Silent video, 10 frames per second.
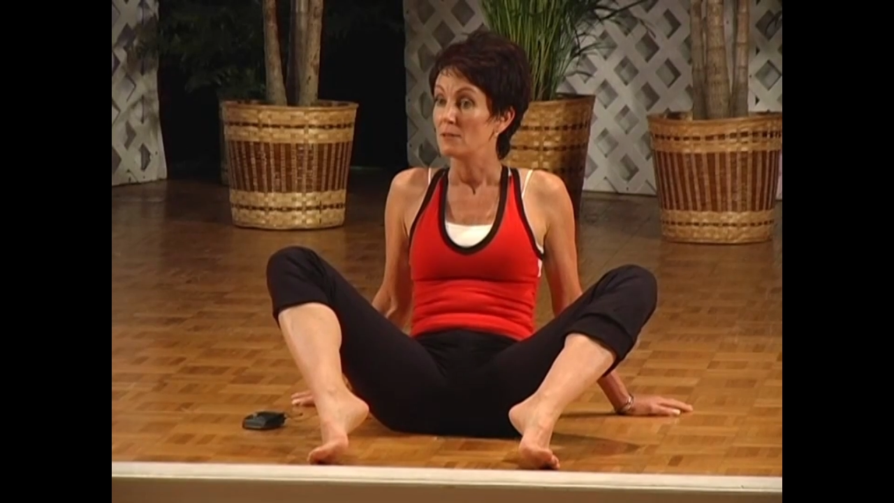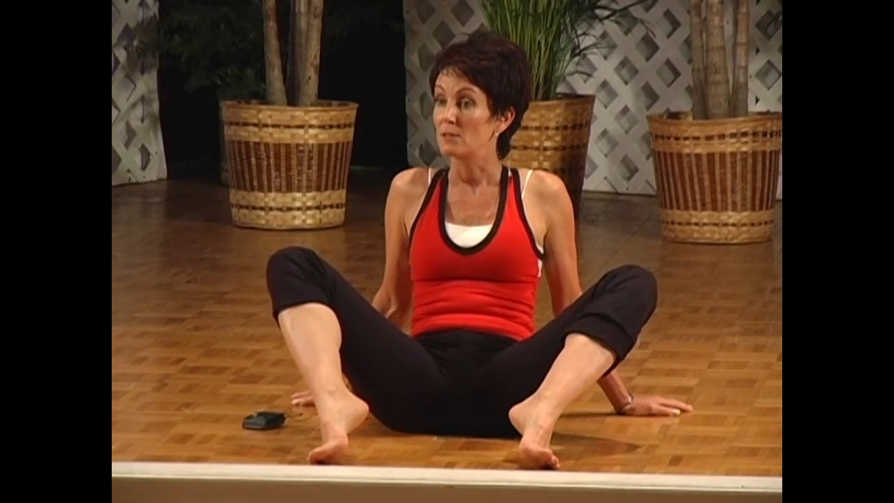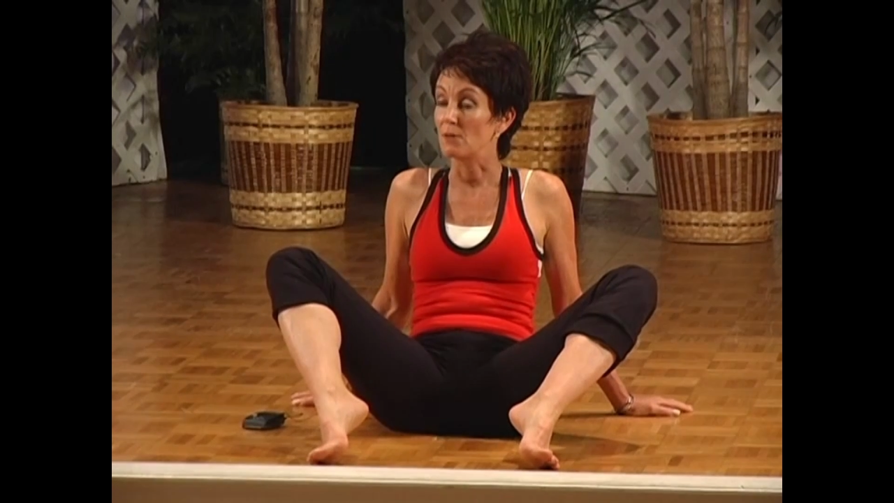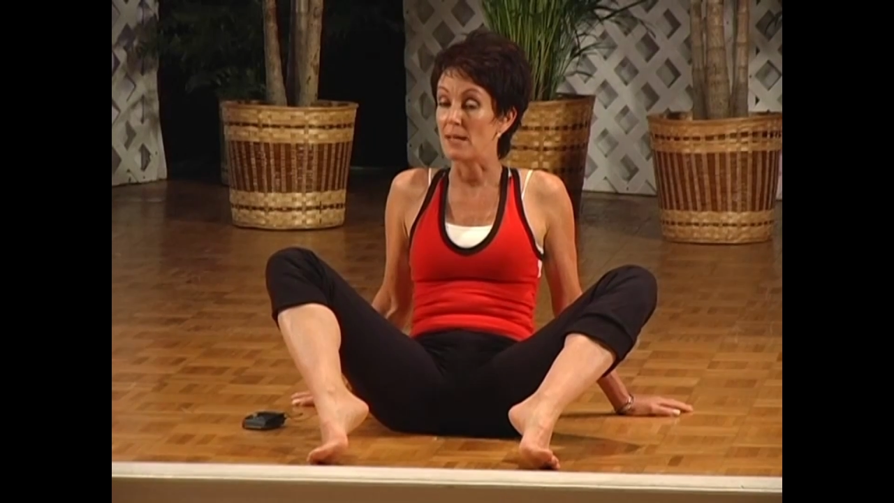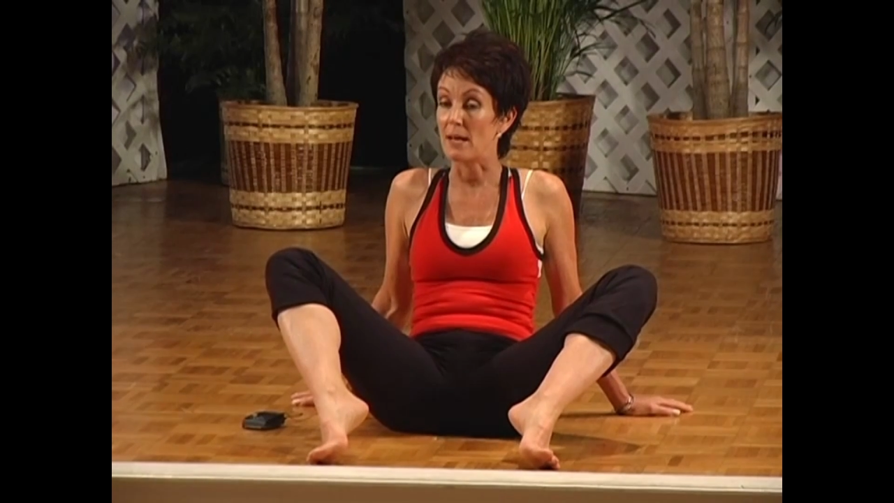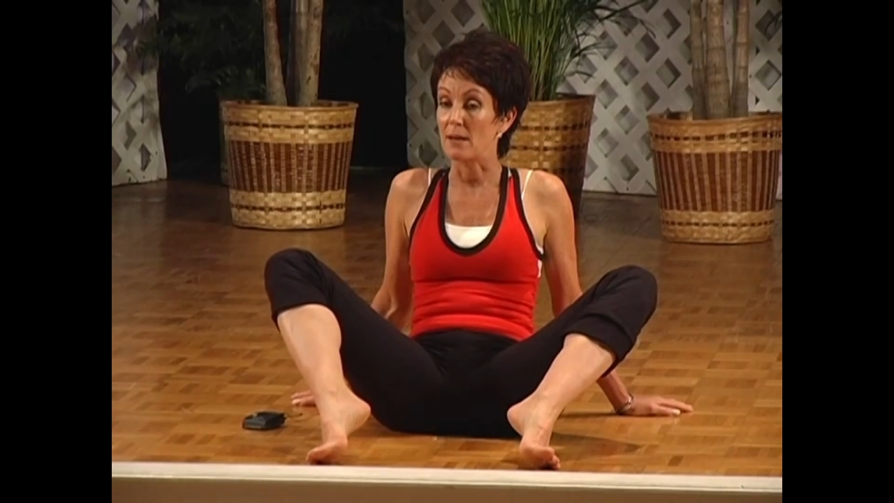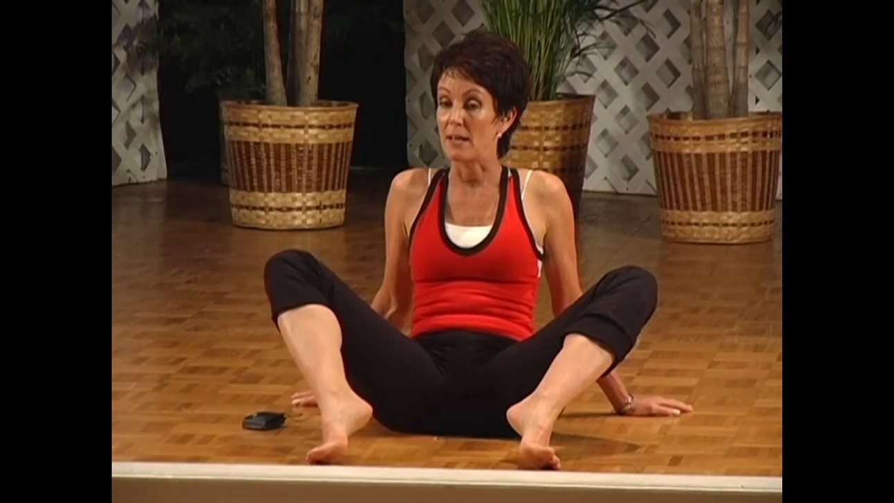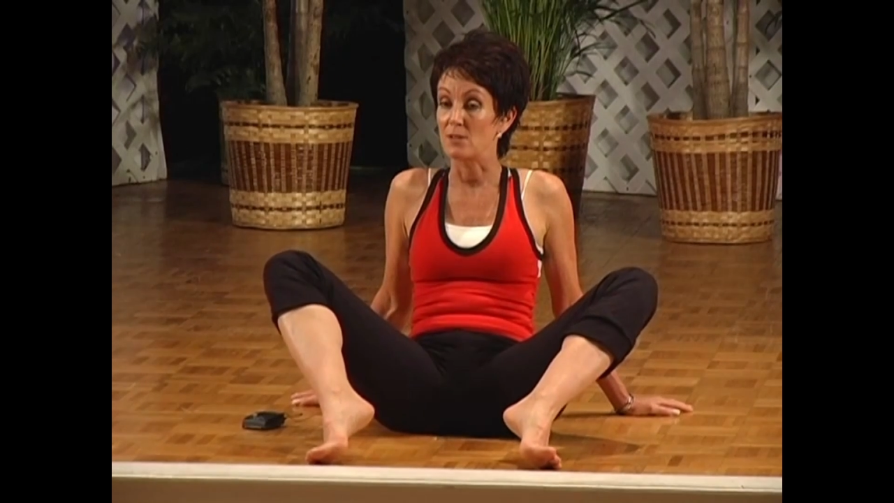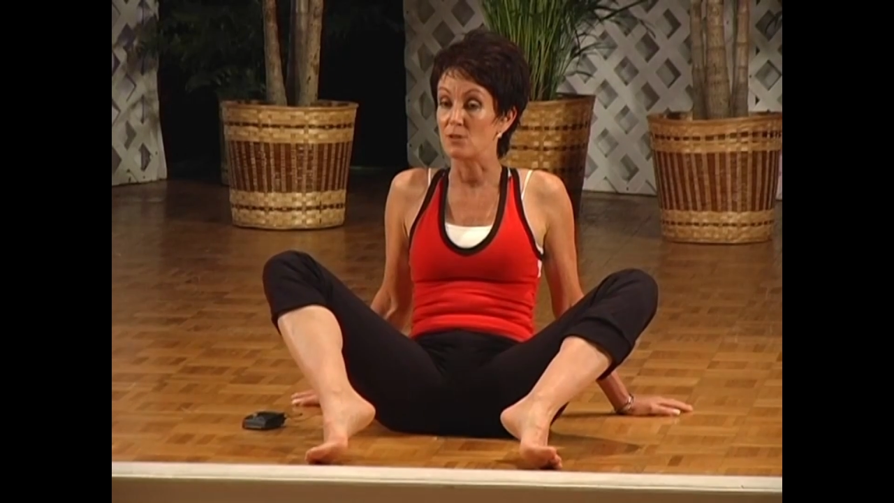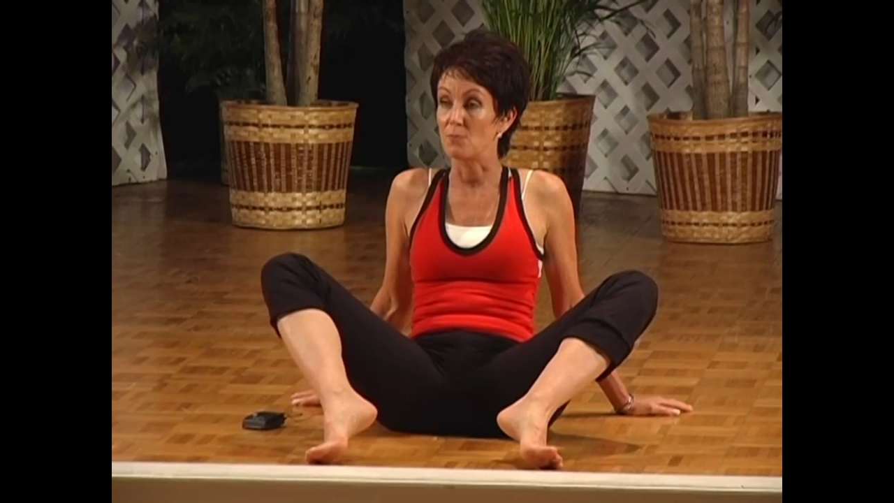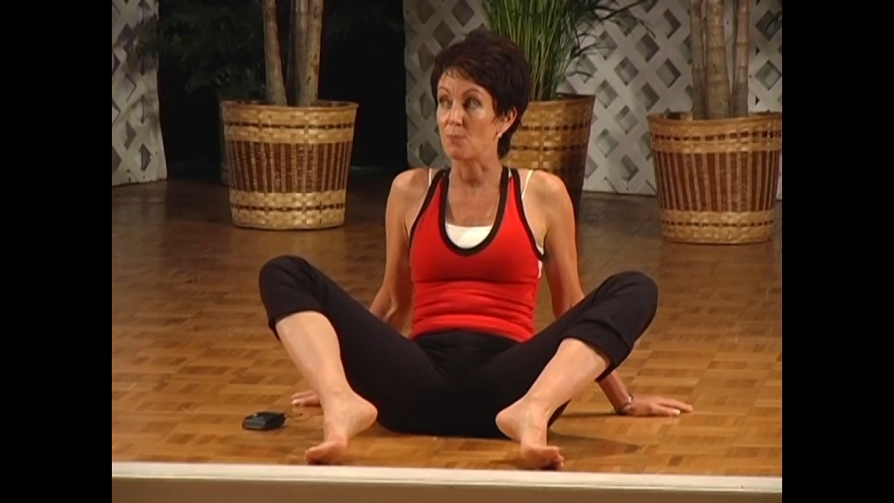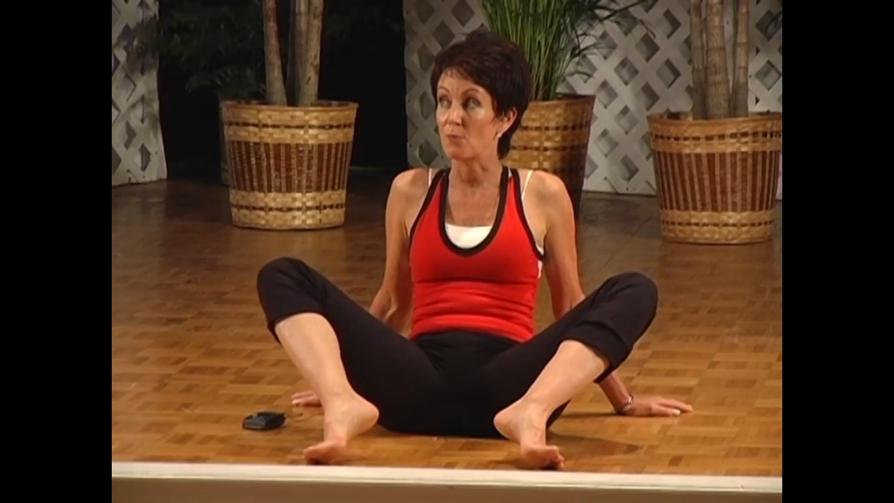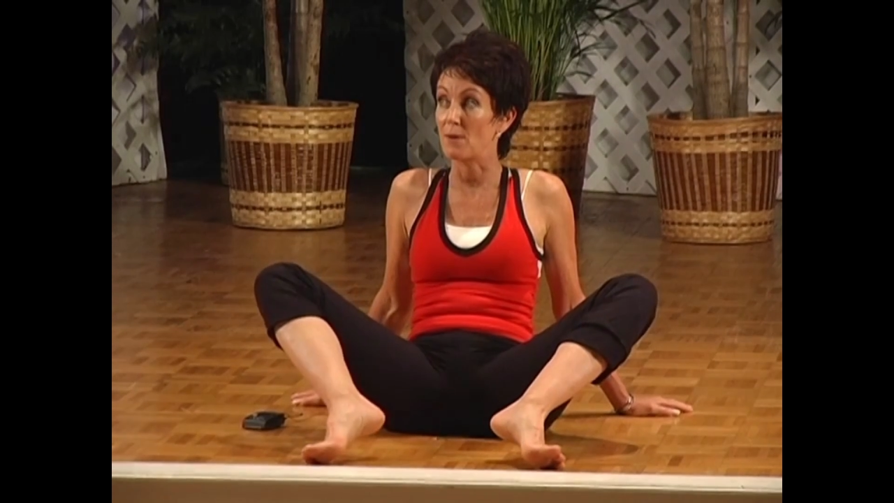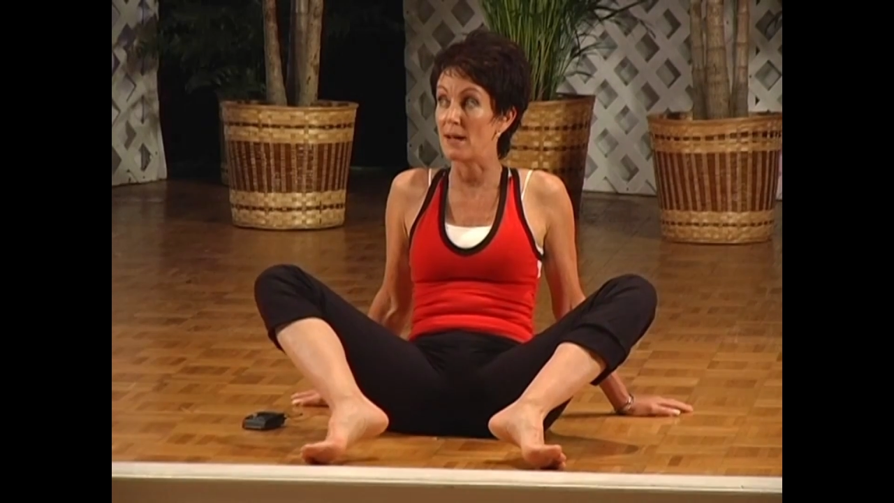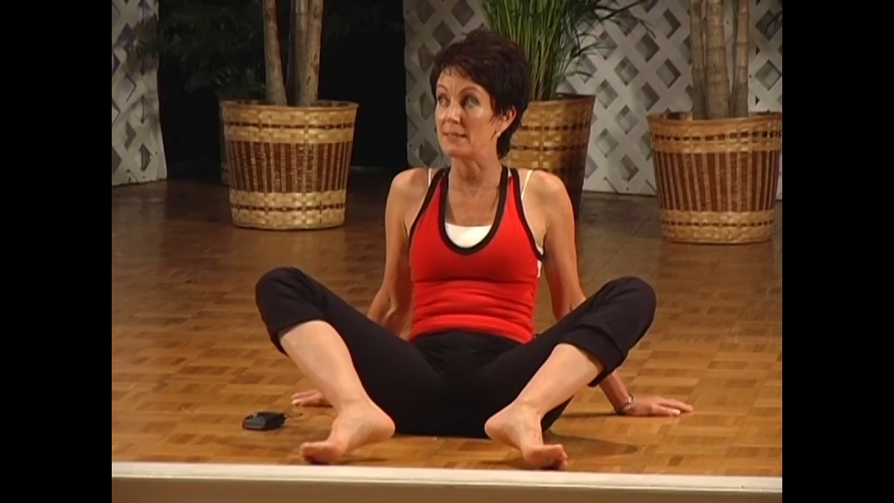So that as you
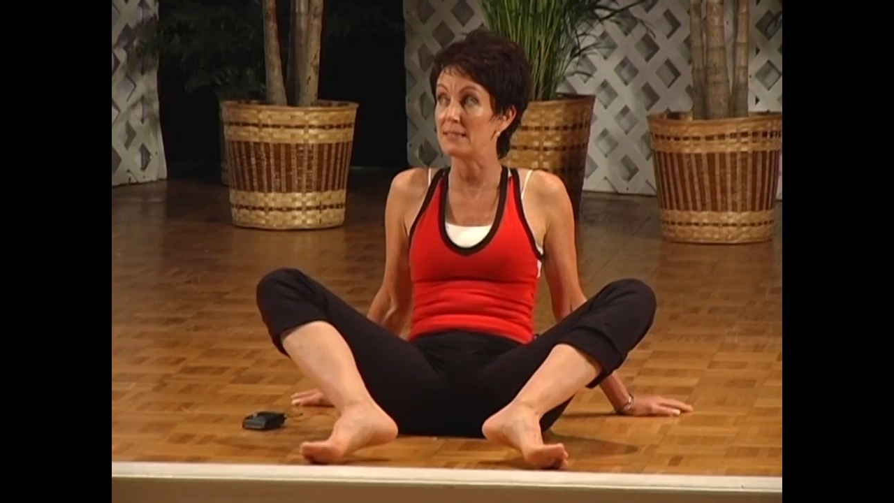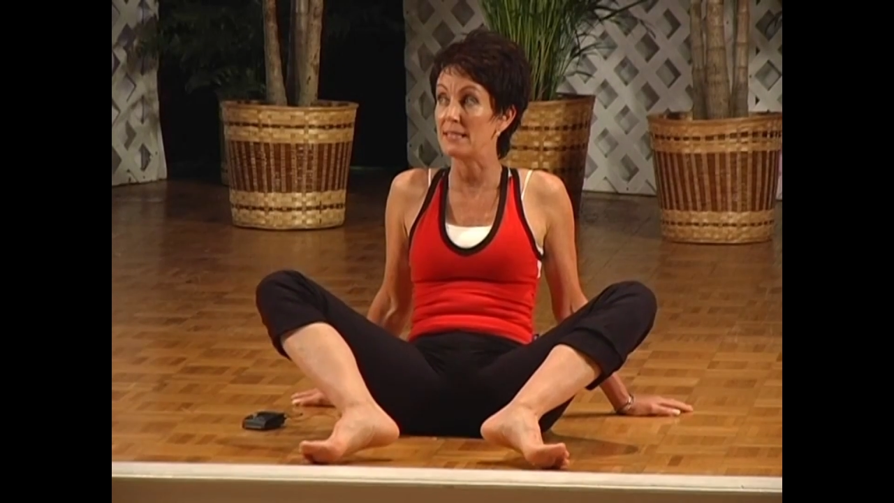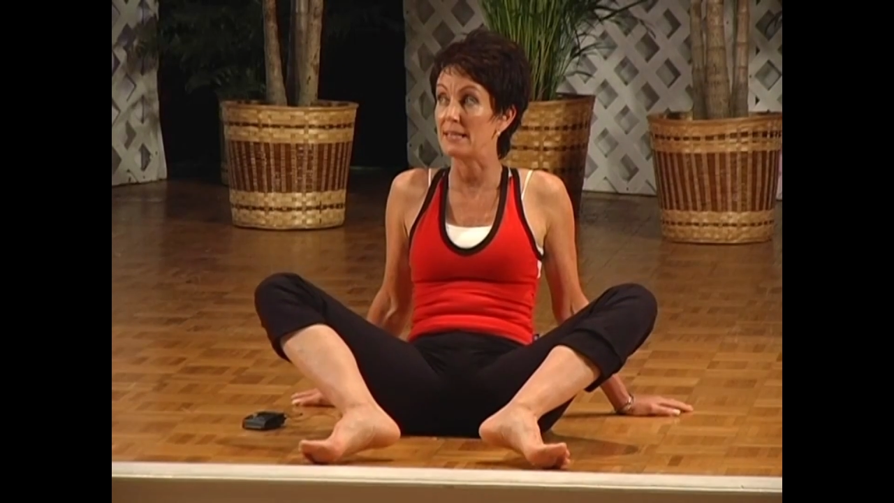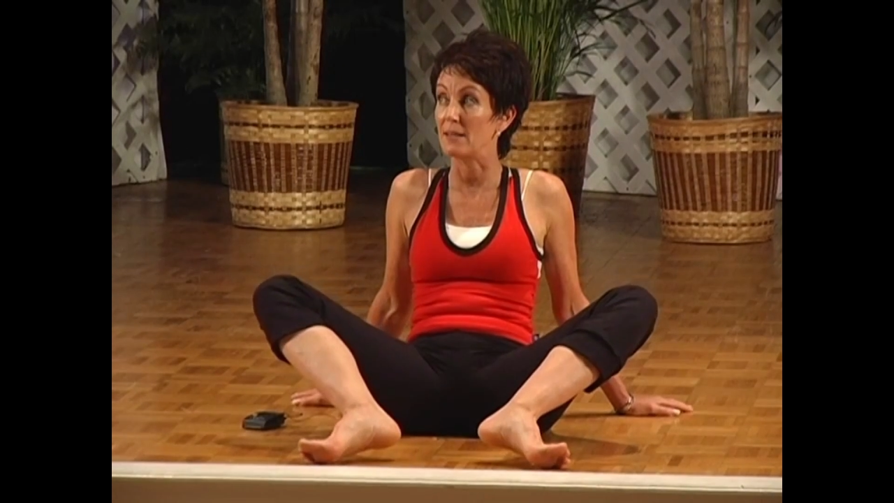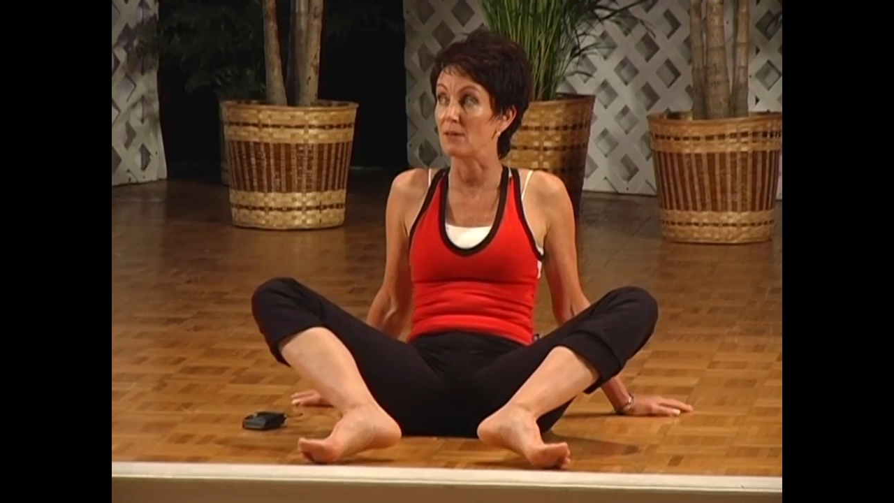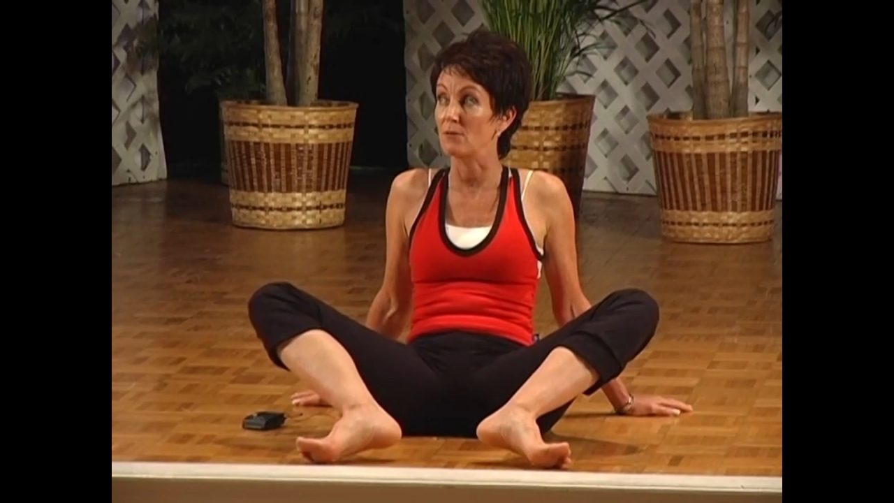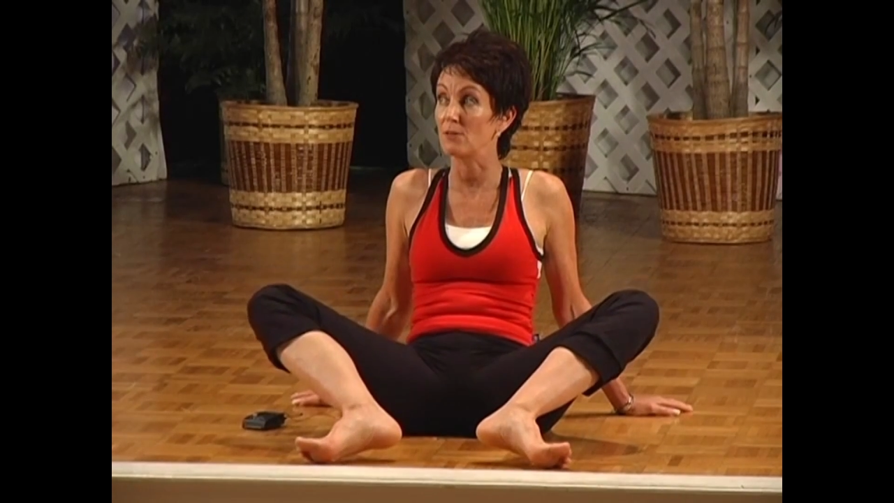press heel,